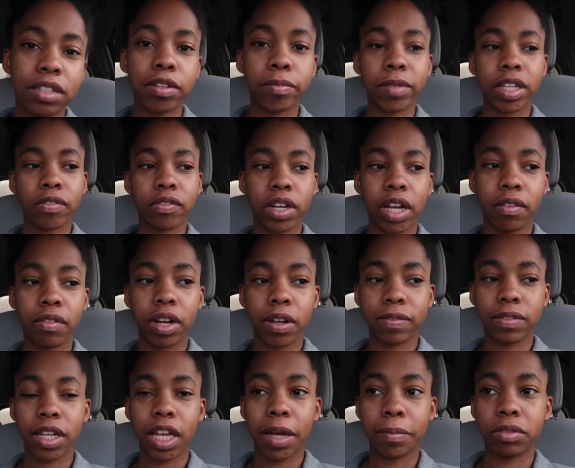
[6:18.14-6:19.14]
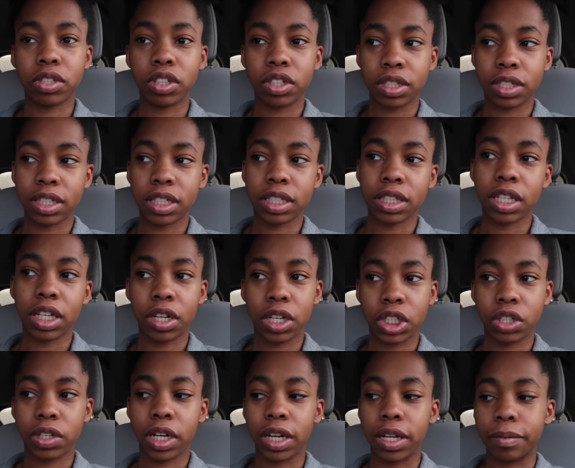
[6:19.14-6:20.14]
so I'm never having enough time to just sit there and
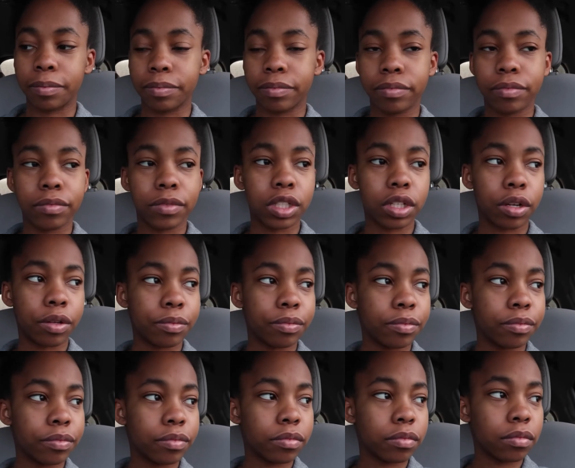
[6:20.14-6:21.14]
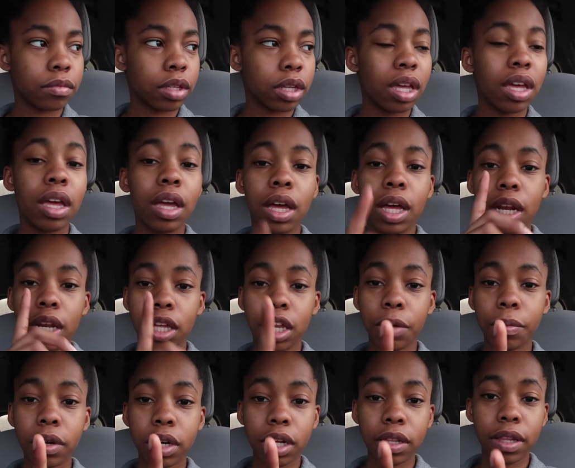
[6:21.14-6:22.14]
train him. So I need to
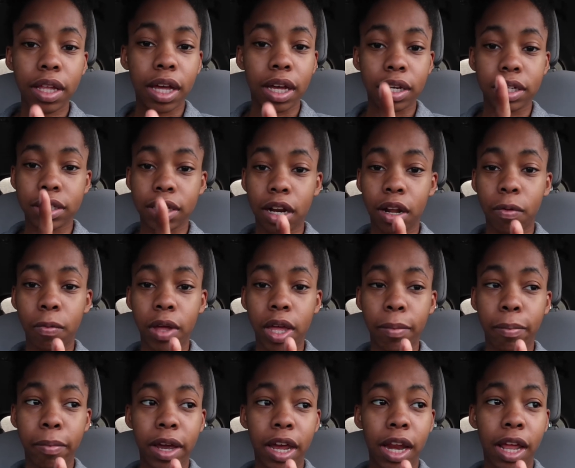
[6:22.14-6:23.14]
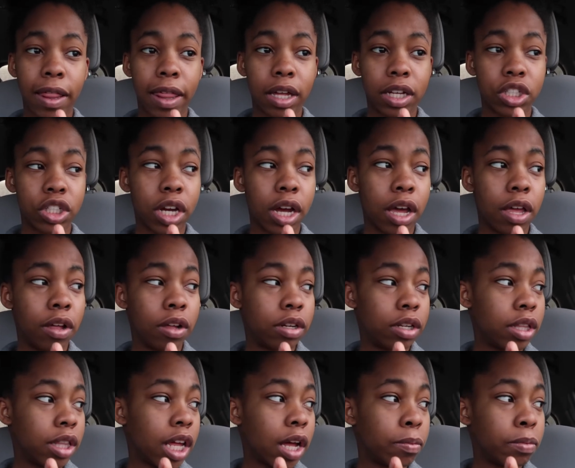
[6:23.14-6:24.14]
work on that because I don't want him biting like a child,
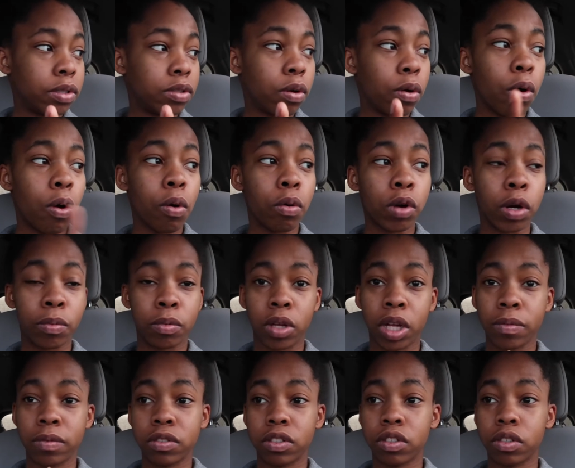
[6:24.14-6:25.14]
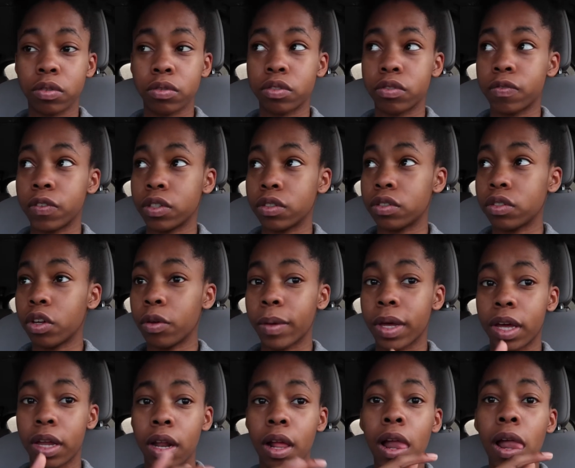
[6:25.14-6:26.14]
and that would be horrible. I just feel so
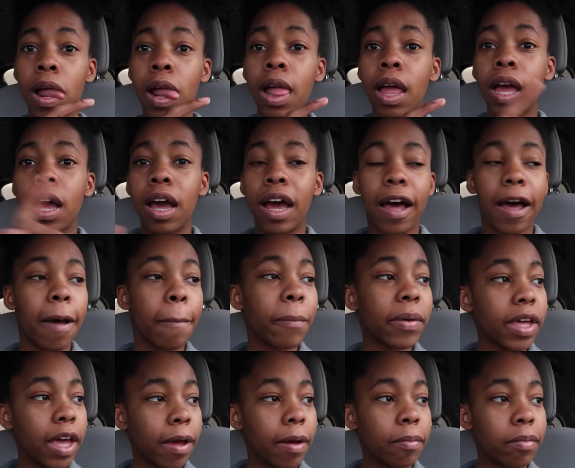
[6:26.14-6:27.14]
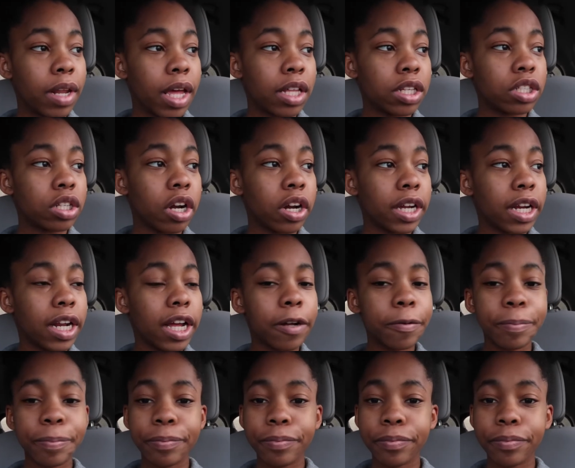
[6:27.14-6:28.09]
bad. But yeah, I'm gonna head to Target now.